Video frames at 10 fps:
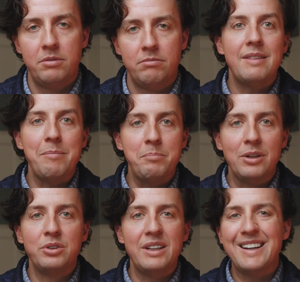That
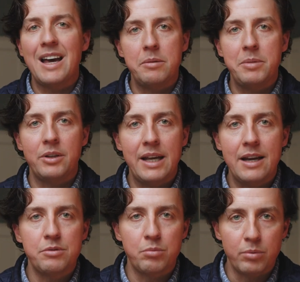built-in accountability
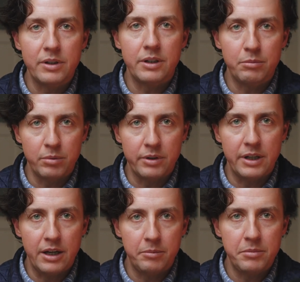has really, really
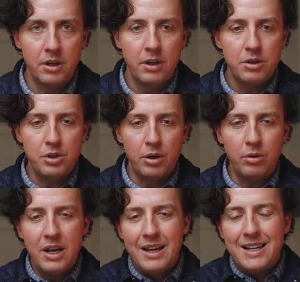helped. So
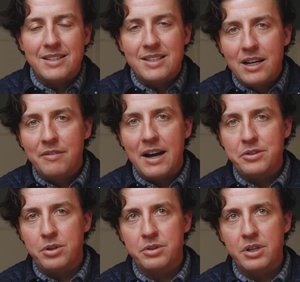
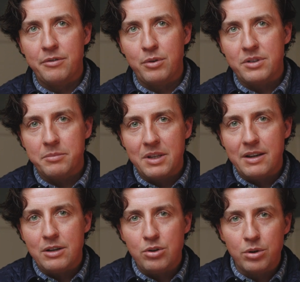incentivize yourself with something
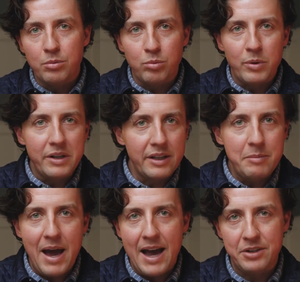that you're really
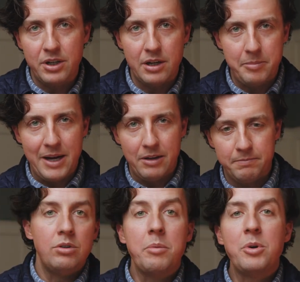passionate about.
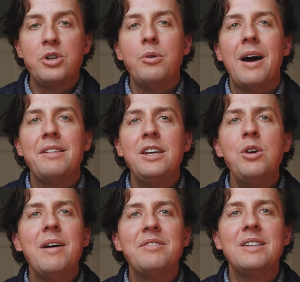Number 2, I think you have to